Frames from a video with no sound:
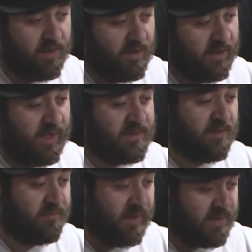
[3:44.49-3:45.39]
It has the
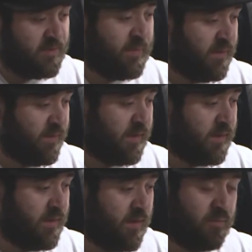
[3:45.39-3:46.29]
flexibility
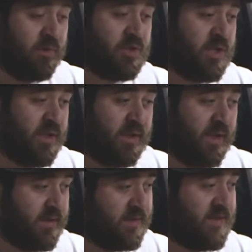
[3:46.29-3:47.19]
and rigidity
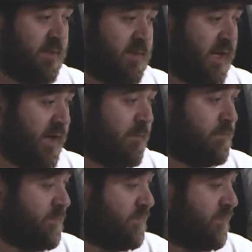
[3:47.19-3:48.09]
at the same time,
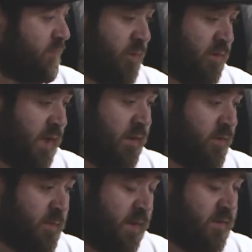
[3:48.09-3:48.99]
which a lot of other
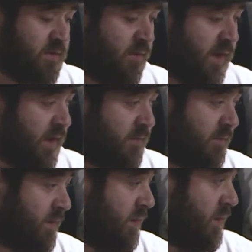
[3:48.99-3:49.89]
metals don't have,
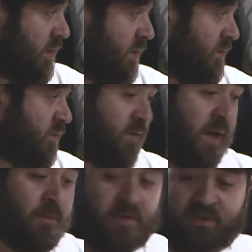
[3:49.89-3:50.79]
so that
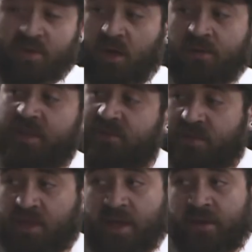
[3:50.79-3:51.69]
when this car leaves the
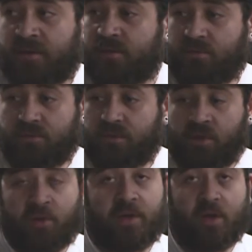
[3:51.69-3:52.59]
line, you
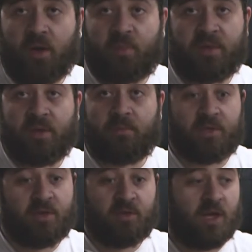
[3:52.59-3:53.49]
know, at RPM
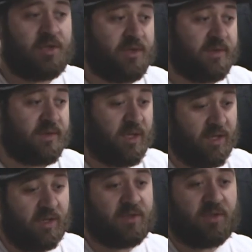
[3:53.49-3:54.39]
and it launches,
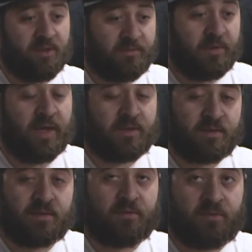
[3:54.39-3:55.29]
it's going to
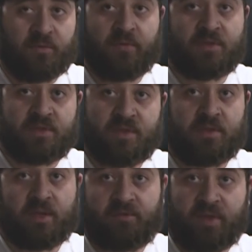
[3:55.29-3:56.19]
flex. If you've ever seen
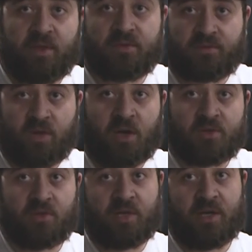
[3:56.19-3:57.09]
like videos of cars,
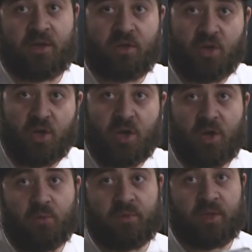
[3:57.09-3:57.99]
they'll kind of,
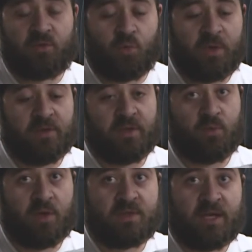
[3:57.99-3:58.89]
when they do a wheelie,
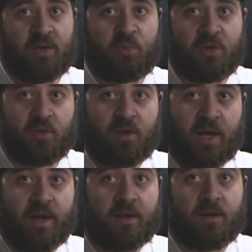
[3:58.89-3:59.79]
one side will be a little
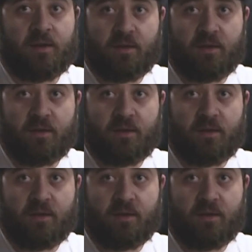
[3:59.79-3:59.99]
higher.